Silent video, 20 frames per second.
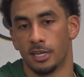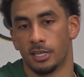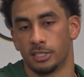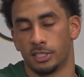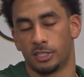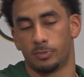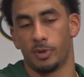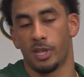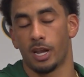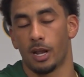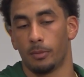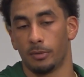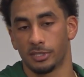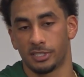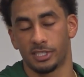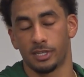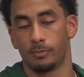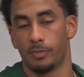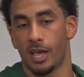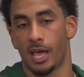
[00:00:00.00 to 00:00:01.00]
just being able to
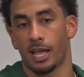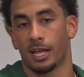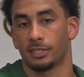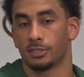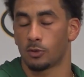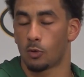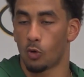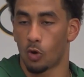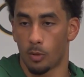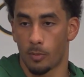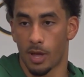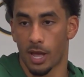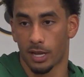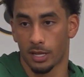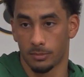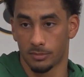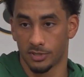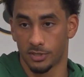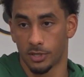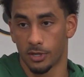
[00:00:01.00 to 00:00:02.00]
sit back as a quarterback
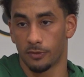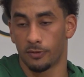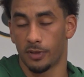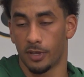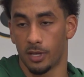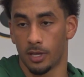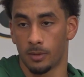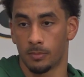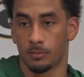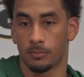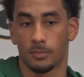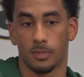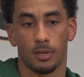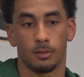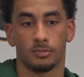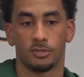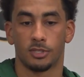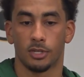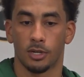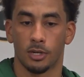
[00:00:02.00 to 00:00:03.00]
and observe him,
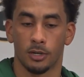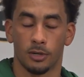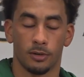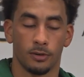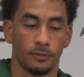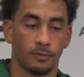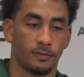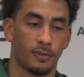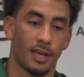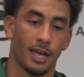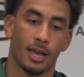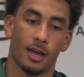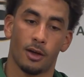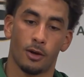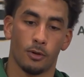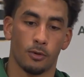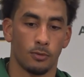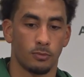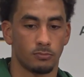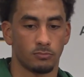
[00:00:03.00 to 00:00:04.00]
observe
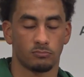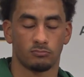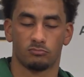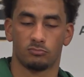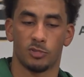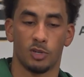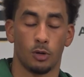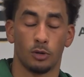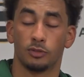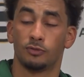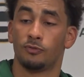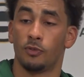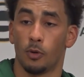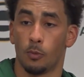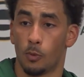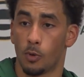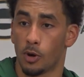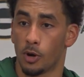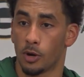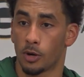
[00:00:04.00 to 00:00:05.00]
how, you know, his
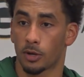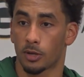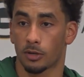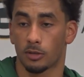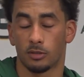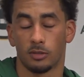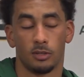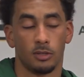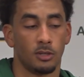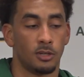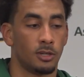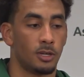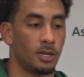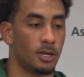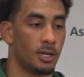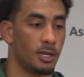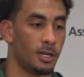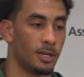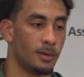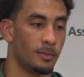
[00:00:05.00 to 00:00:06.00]
footwork,
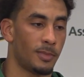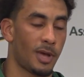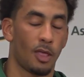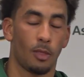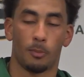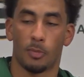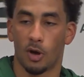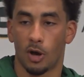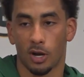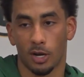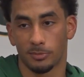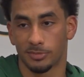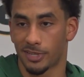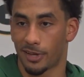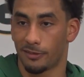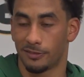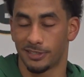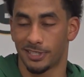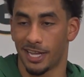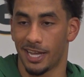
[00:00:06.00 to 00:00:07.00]
um, how the ball comes
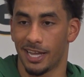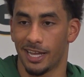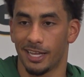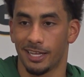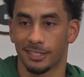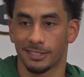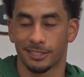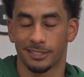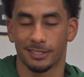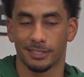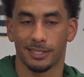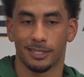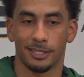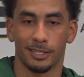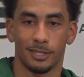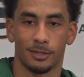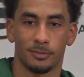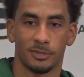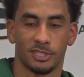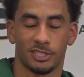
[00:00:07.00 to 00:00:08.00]
out of his hands, um,
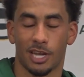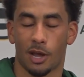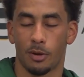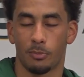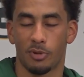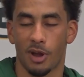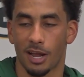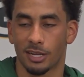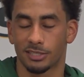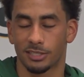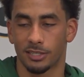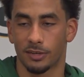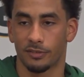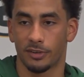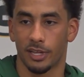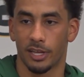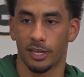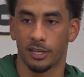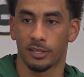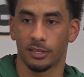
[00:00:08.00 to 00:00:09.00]
and just how he practices every
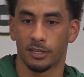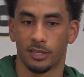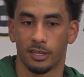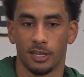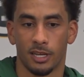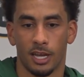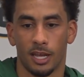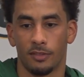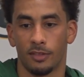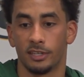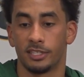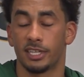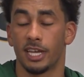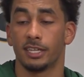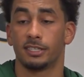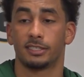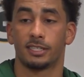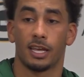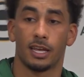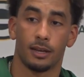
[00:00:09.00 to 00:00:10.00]
day, and then
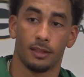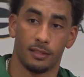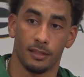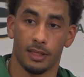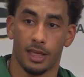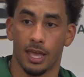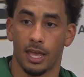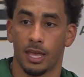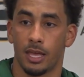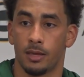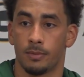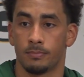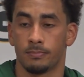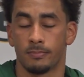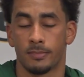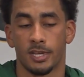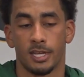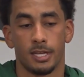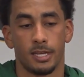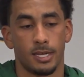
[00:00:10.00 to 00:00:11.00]
takes that into the game.
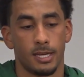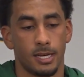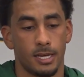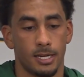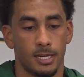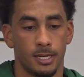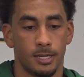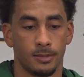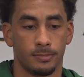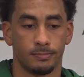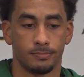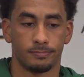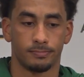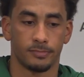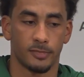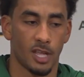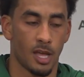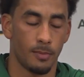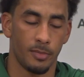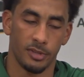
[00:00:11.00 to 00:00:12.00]
Um,
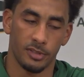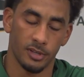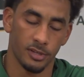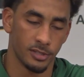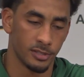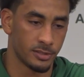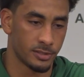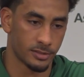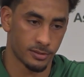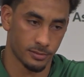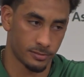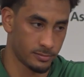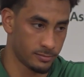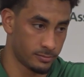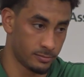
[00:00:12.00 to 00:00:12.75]
I mean, there's,